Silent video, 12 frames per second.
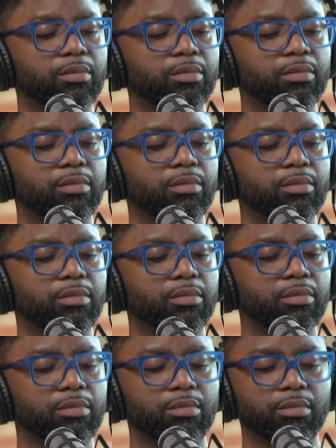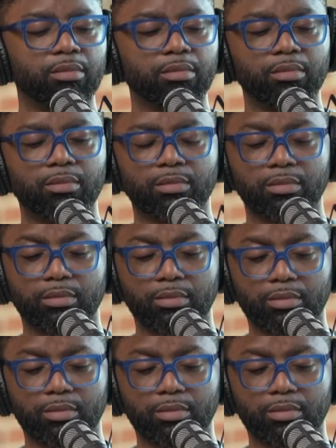Nothing is said.